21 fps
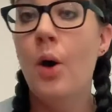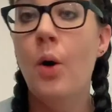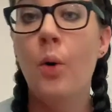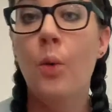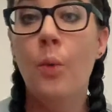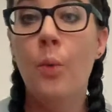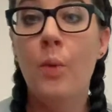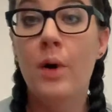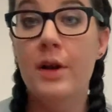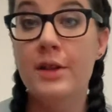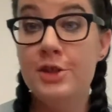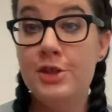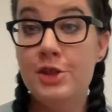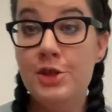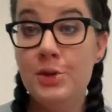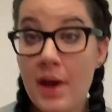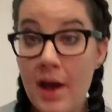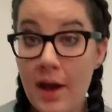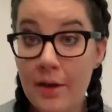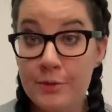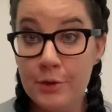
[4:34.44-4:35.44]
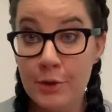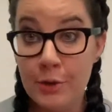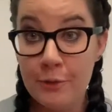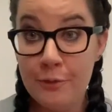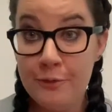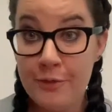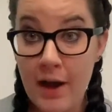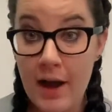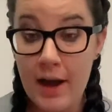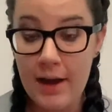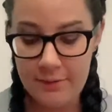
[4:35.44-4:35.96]
Once you have your
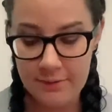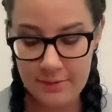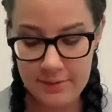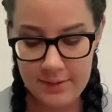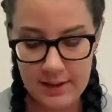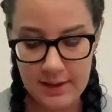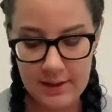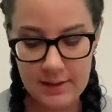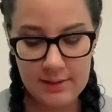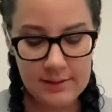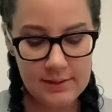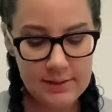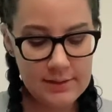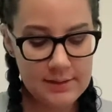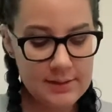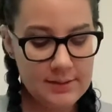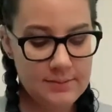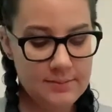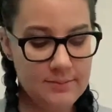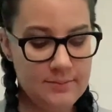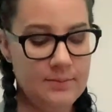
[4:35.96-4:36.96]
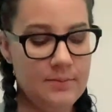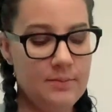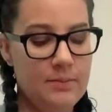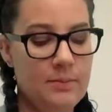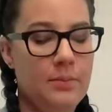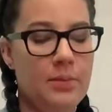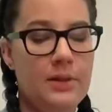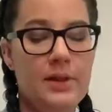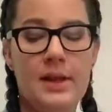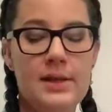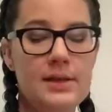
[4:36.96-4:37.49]
5 things,
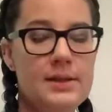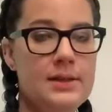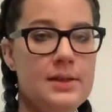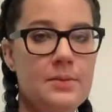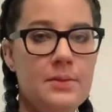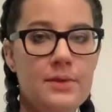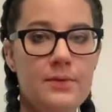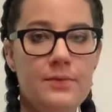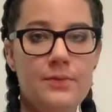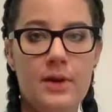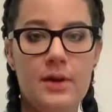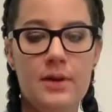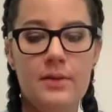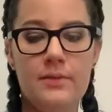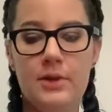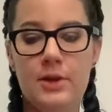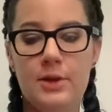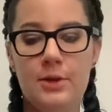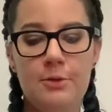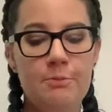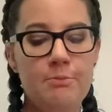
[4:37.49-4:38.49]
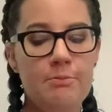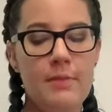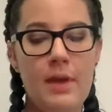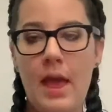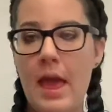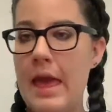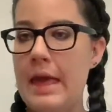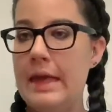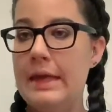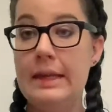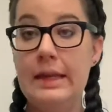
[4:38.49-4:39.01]
place them in front of you
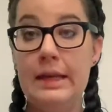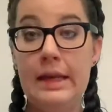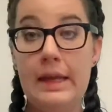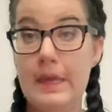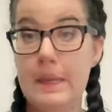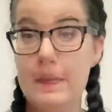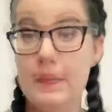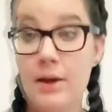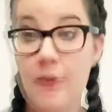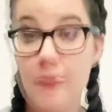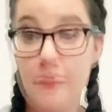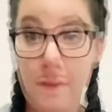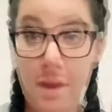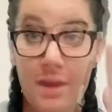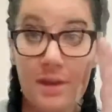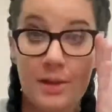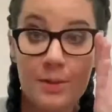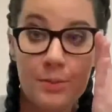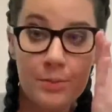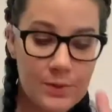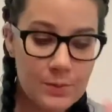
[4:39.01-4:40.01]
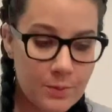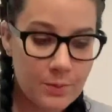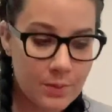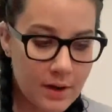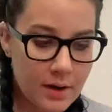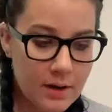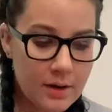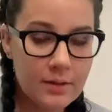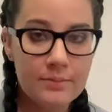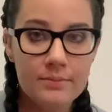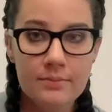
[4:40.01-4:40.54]
in any 5 items
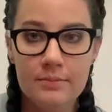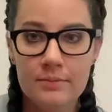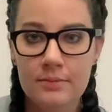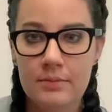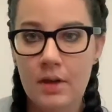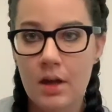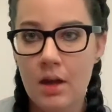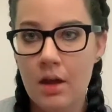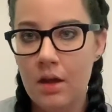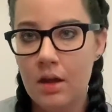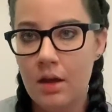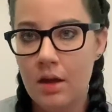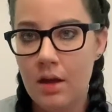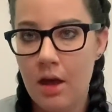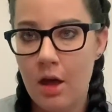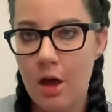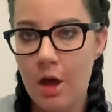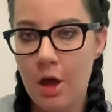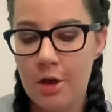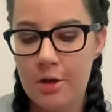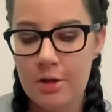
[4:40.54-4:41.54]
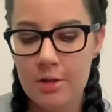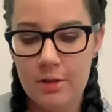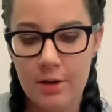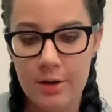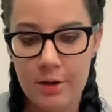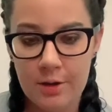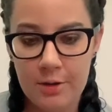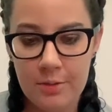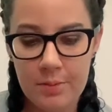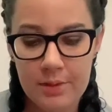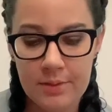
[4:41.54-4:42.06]
were a
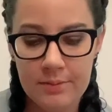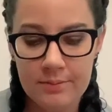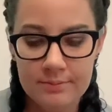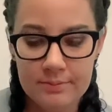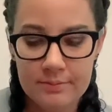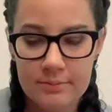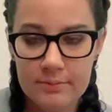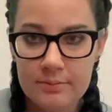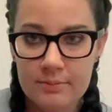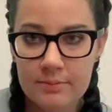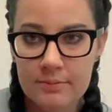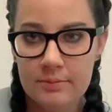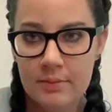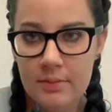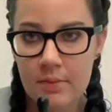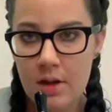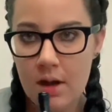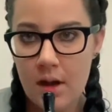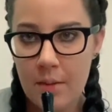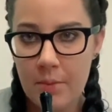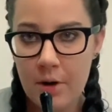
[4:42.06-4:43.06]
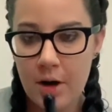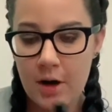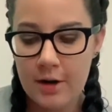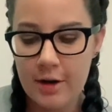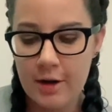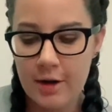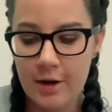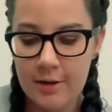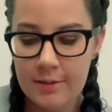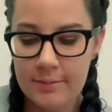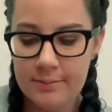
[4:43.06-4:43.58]
globe, a
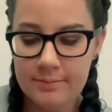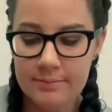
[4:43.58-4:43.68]
marker,